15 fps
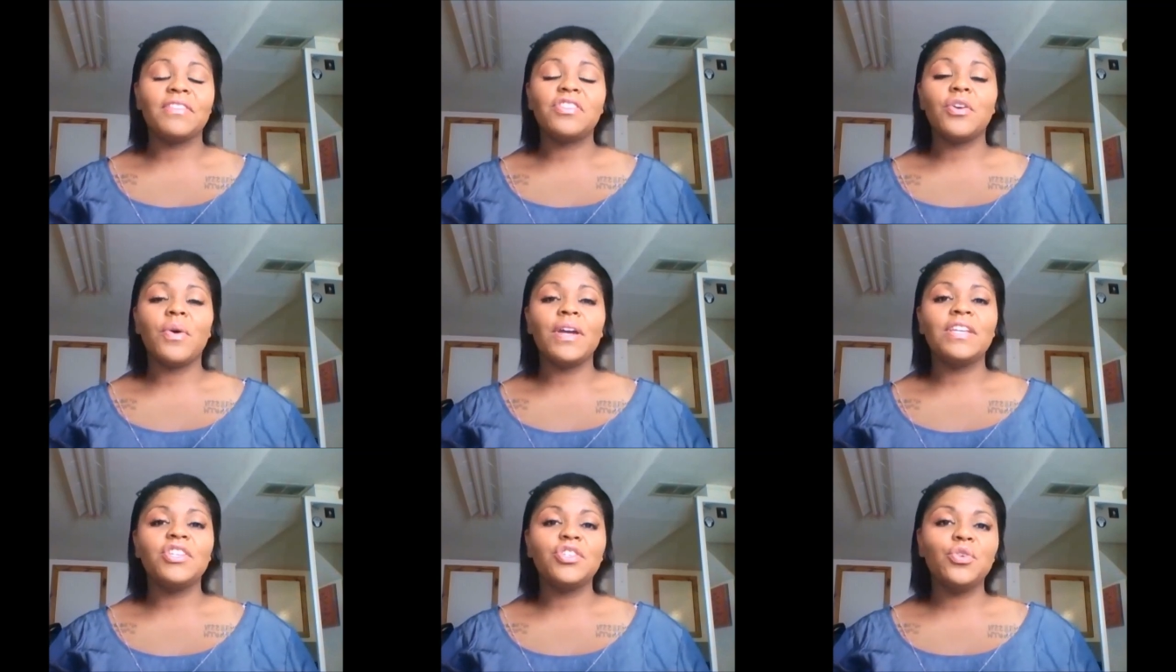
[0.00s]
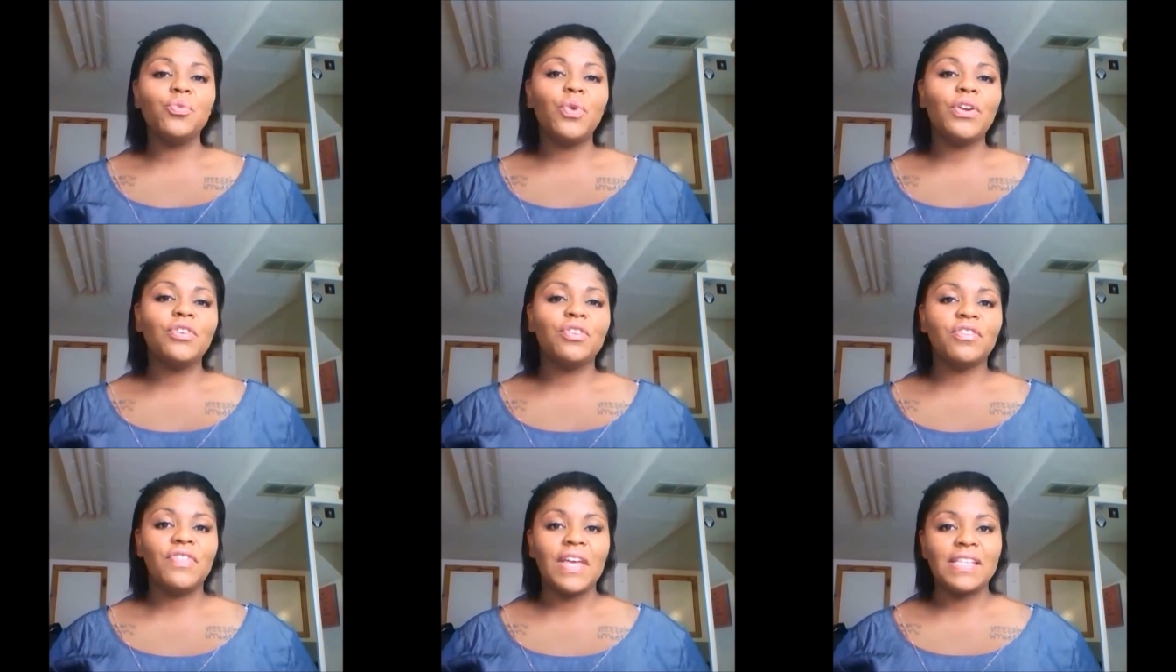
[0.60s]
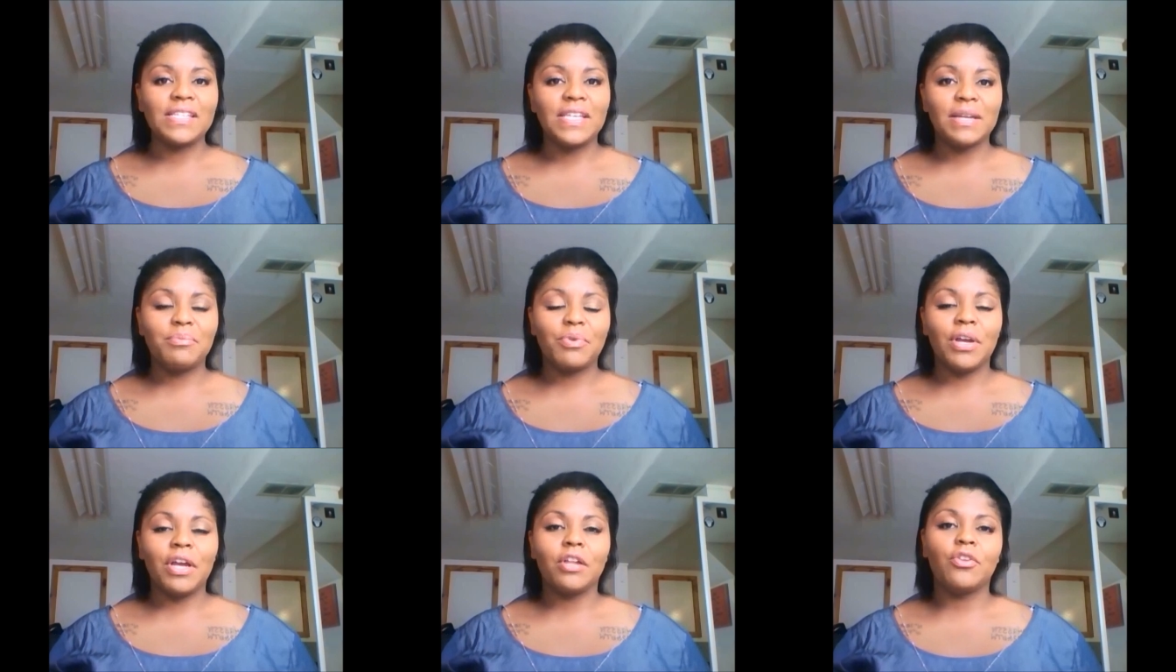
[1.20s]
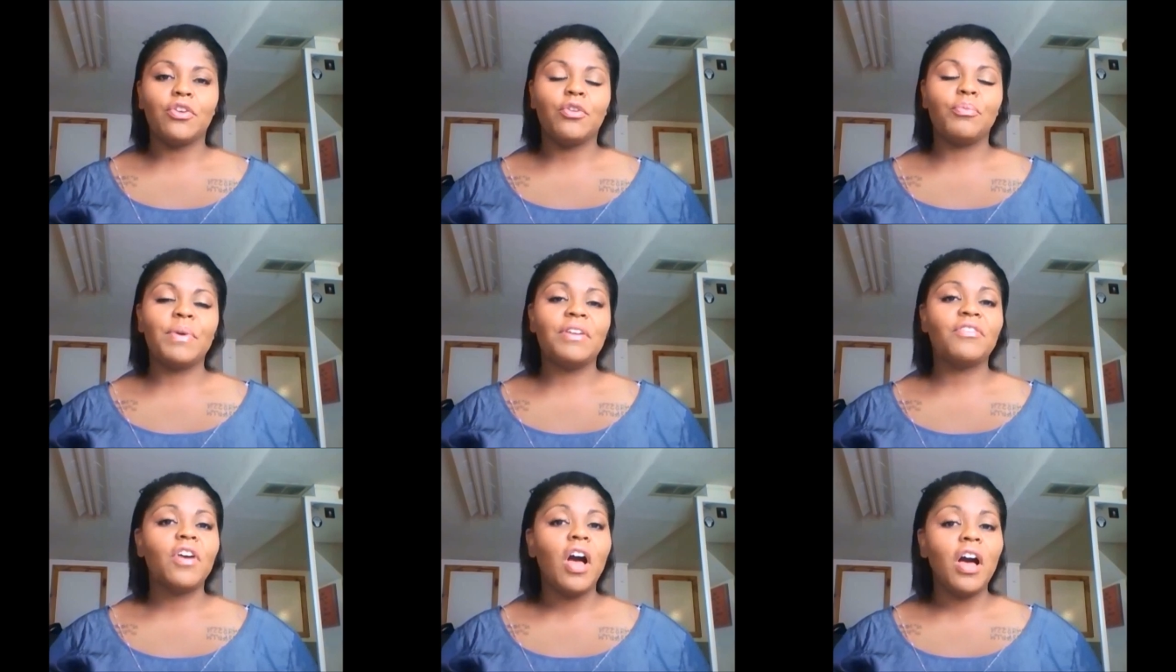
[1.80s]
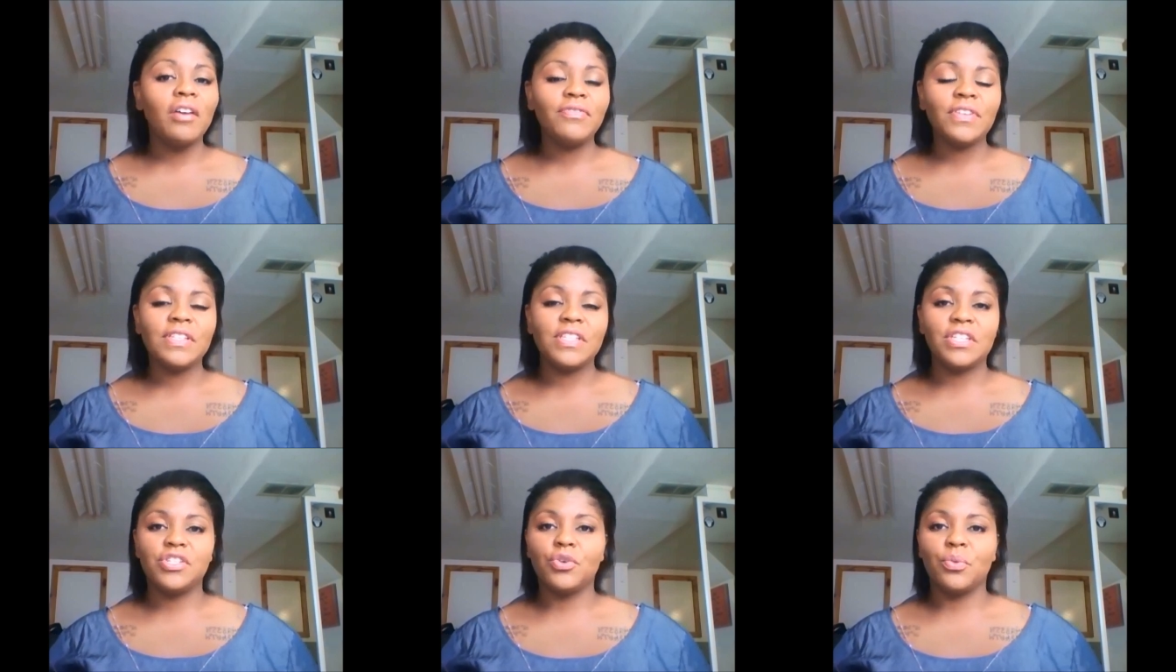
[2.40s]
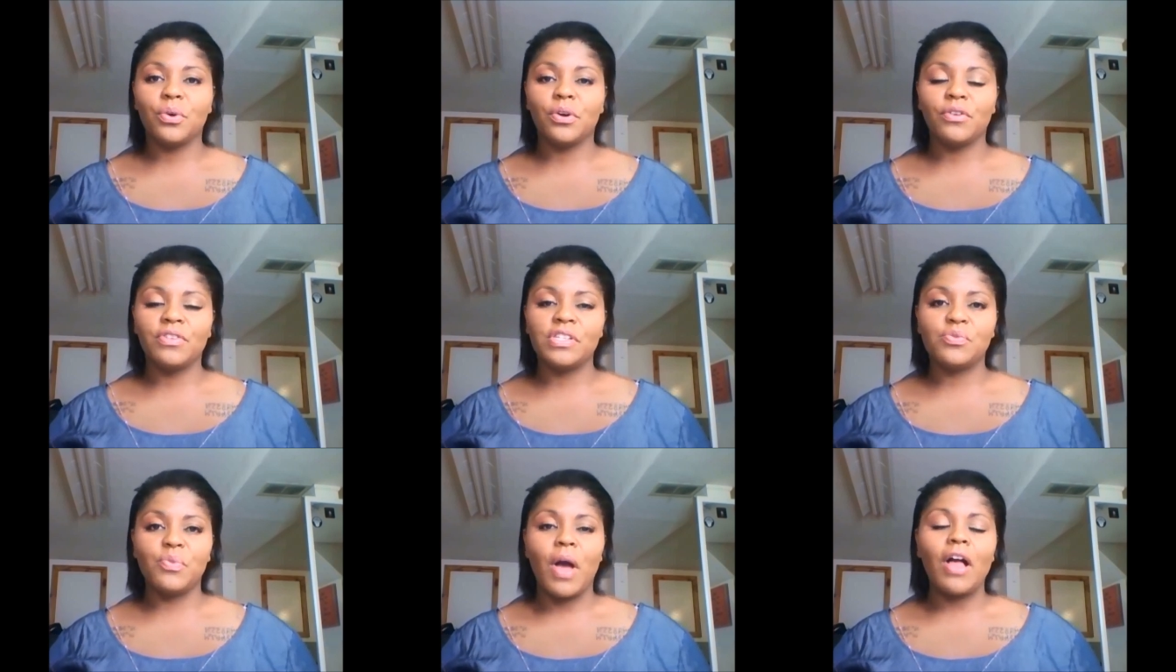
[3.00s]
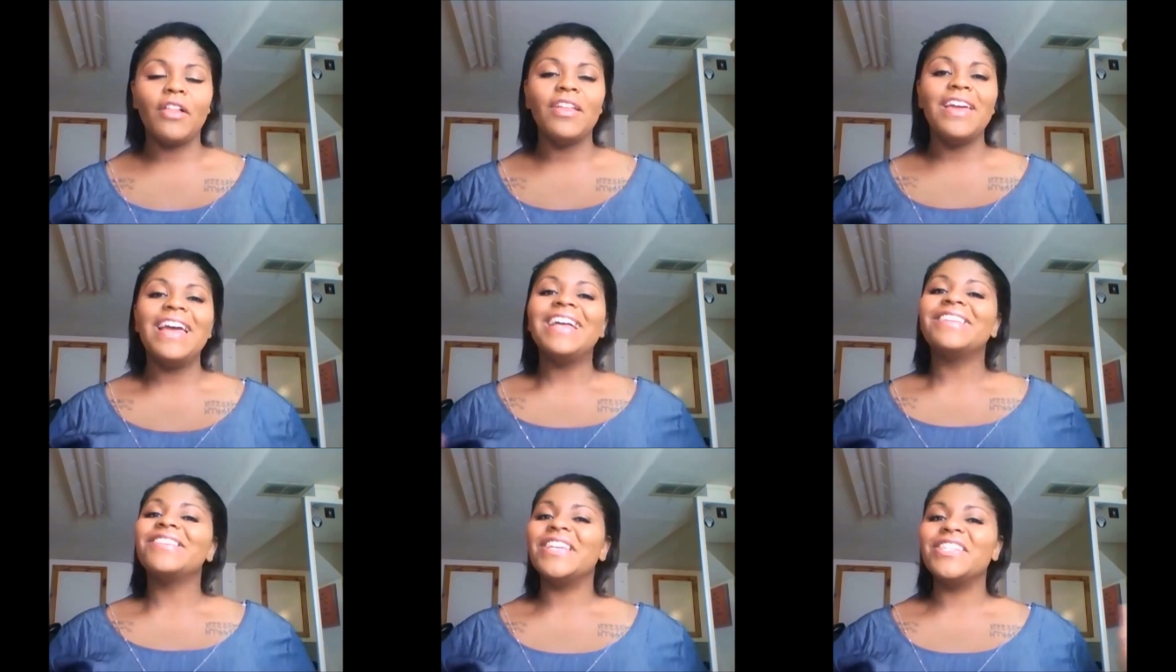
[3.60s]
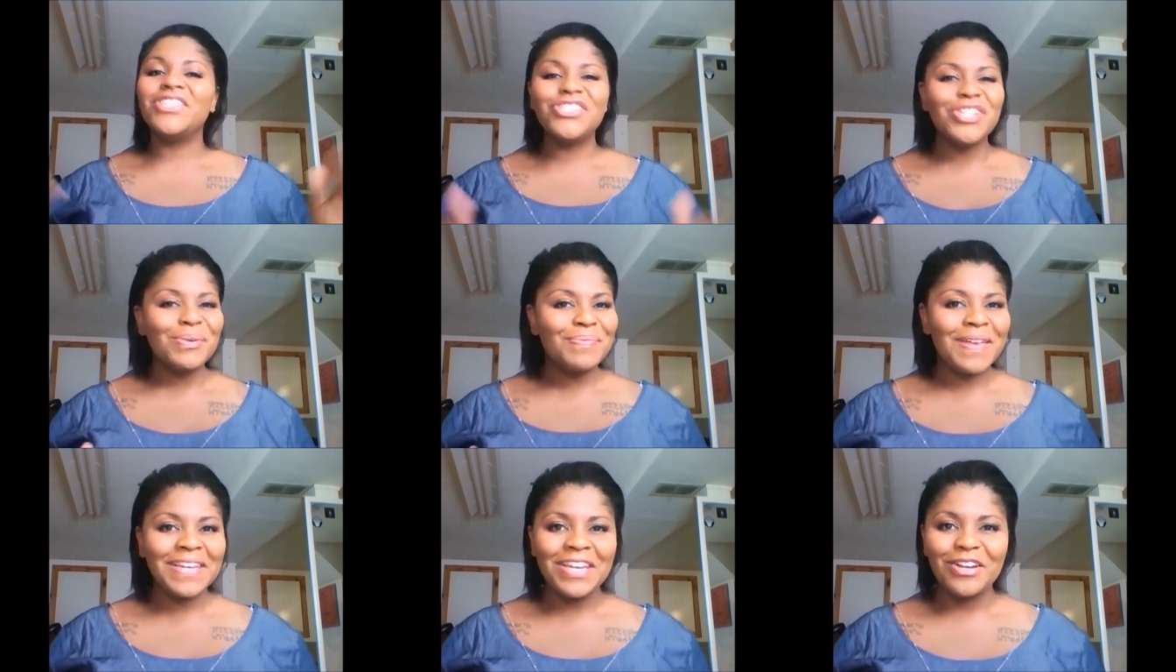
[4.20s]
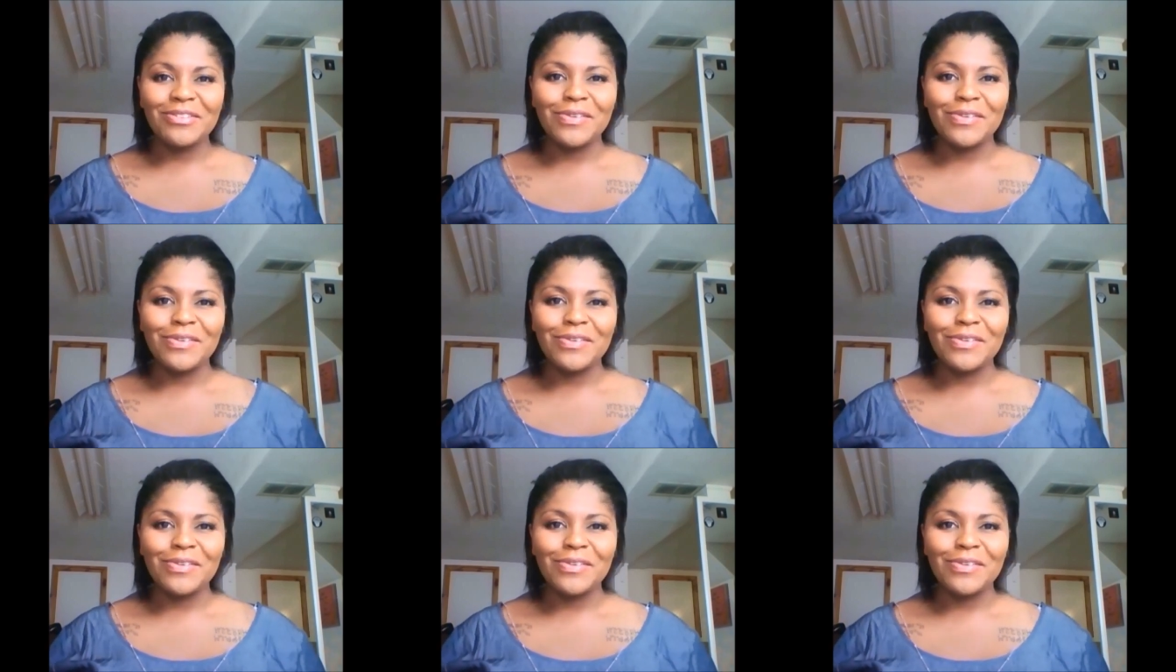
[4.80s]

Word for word: So I do wonder if that's going to bring a little bit of conflict into your world as well. Let's jump in here.